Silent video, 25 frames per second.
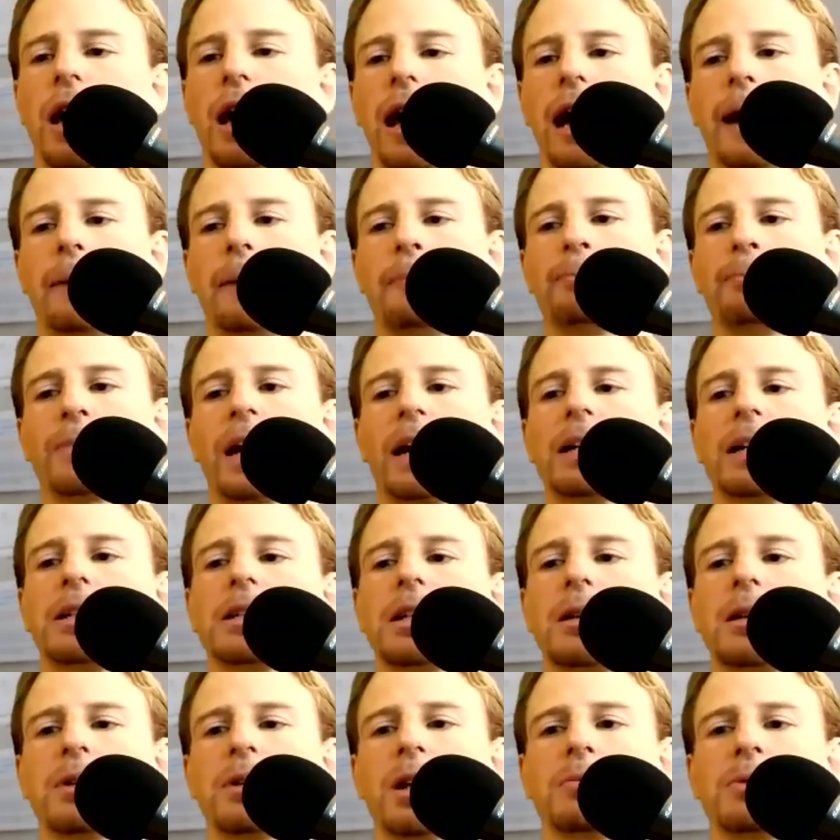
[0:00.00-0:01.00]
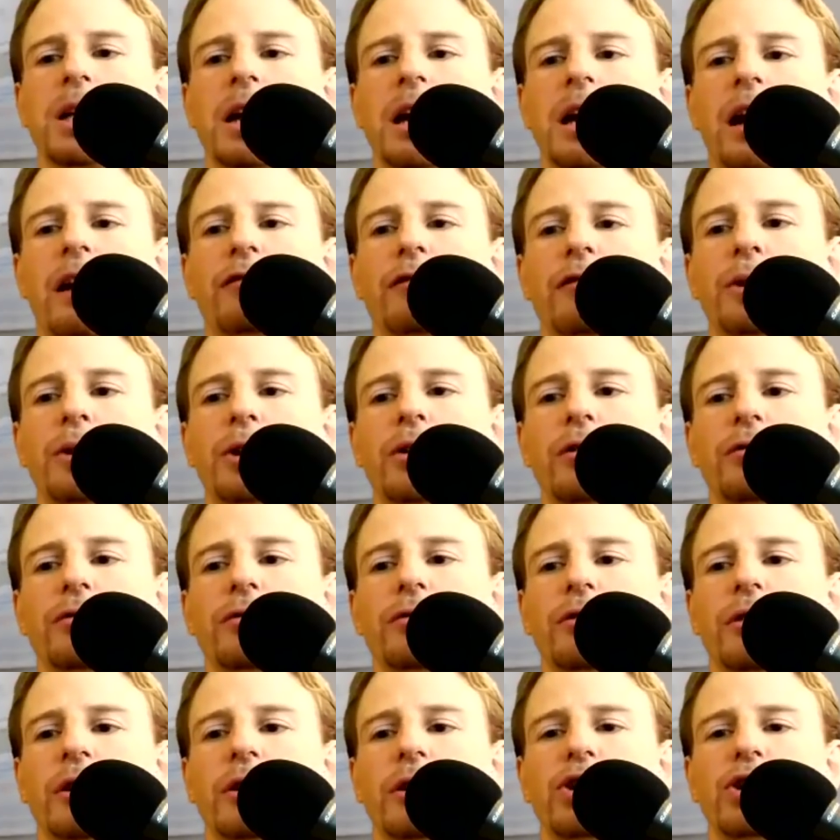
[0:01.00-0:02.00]
Um, and sometimes I have a bit
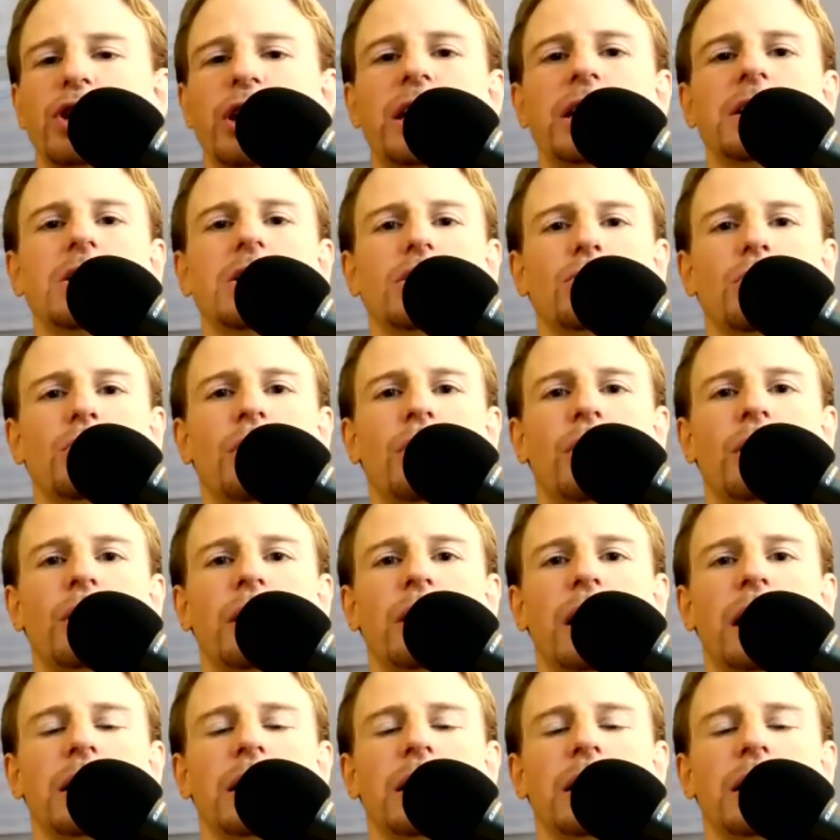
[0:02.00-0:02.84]
of uh, cheese as well,